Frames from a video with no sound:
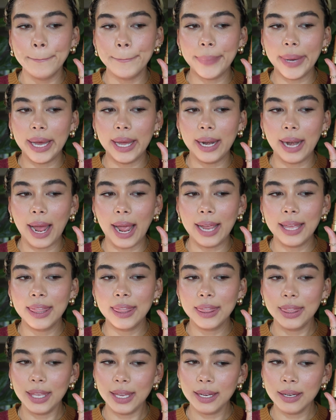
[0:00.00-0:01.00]
But I
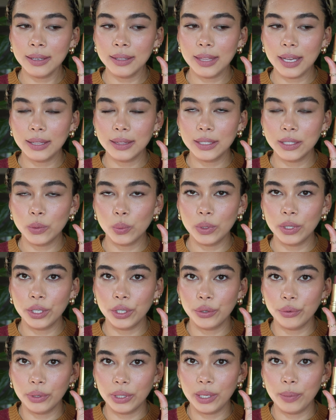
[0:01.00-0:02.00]
think that this would
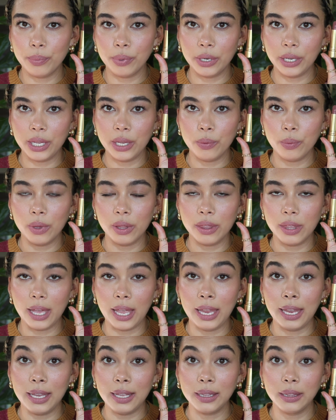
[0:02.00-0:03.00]
look really pretty with
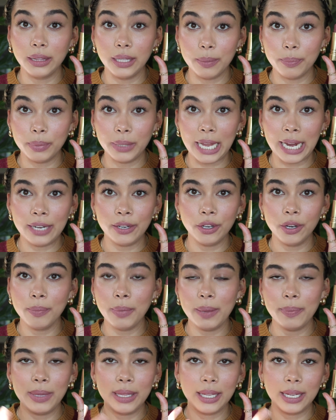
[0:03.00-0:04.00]
a lip liner,
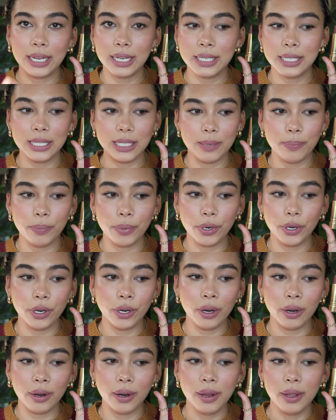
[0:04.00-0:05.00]
maybe like a
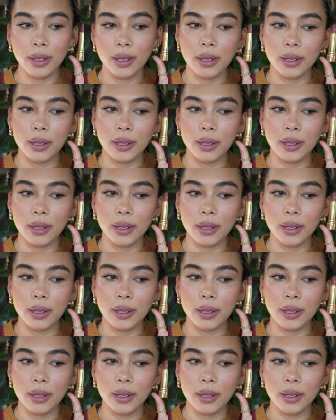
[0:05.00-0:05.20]
deeper